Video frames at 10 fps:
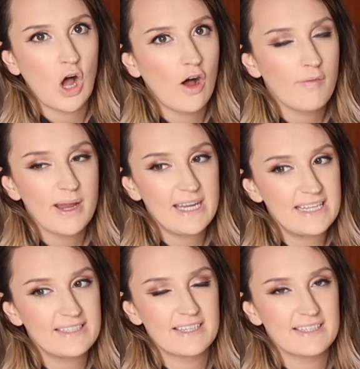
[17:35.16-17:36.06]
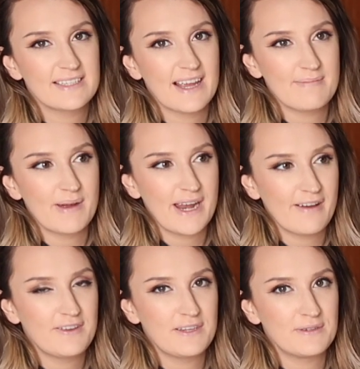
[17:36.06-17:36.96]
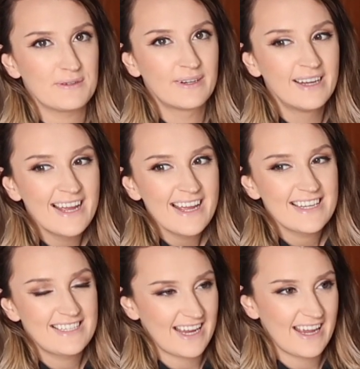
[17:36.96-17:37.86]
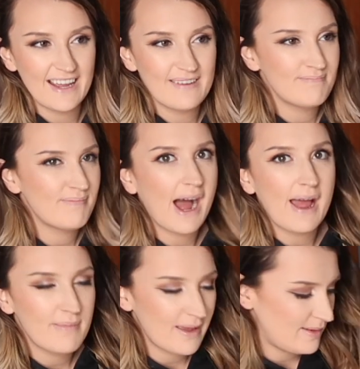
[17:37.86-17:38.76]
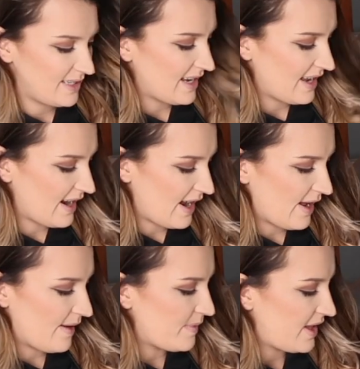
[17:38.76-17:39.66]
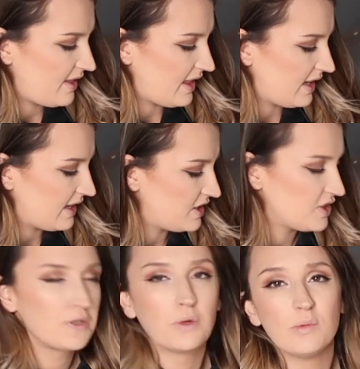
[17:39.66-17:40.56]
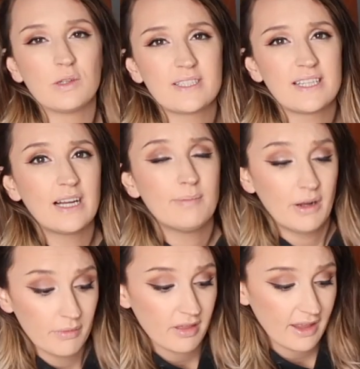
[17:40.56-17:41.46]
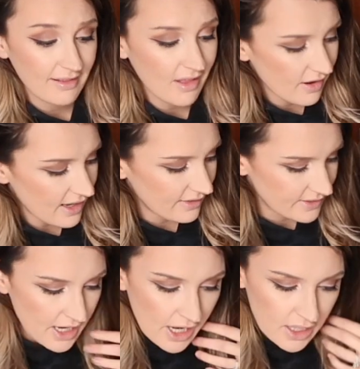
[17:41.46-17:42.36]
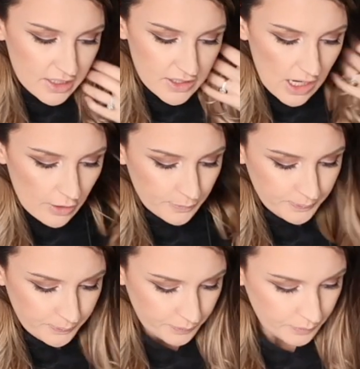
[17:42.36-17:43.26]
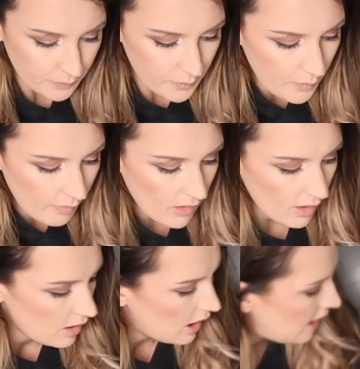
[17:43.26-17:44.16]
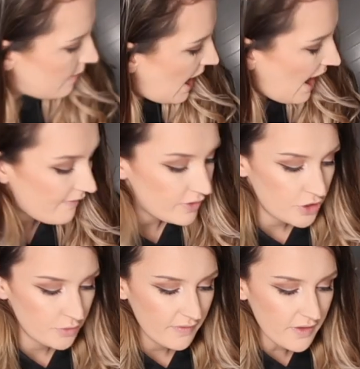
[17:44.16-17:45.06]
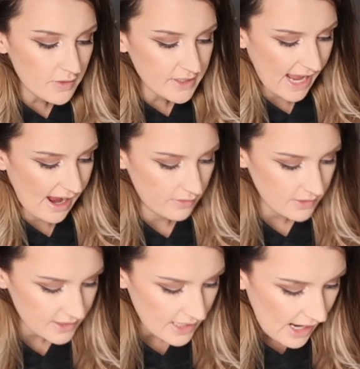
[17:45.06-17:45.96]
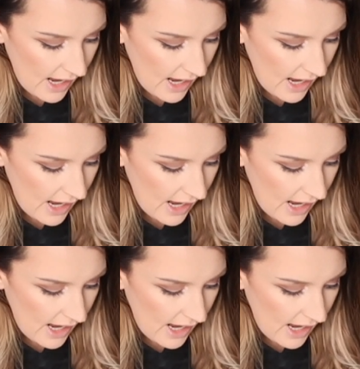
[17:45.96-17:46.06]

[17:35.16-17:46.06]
all my nieces and my nephew did, my baby did. I think it's just normal because they come out with like long nails. So I have 2 of those gowns,